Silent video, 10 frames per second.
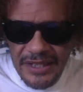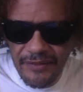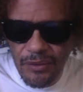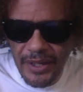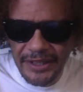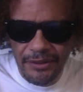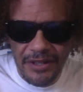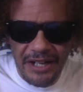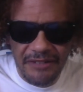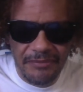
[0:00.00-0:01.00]
of Hawaii or
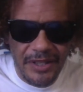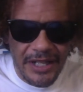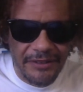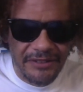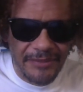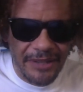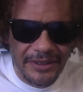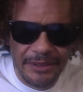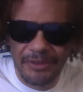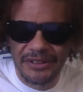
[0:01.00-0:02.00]
county of Maui.
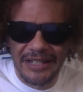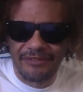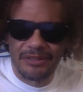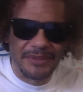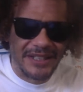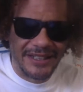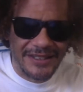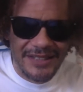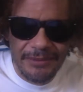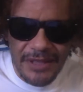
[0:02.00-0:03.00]
Let me read that from the beginning
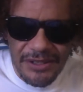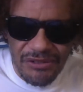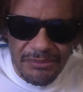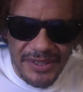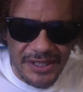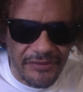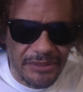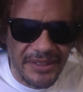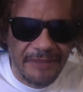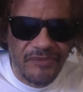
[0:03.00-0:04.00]
because I interrupt myself in
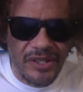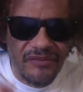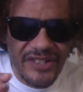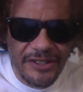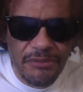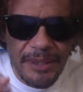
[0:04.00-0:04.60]
the beginning. All right. Failure by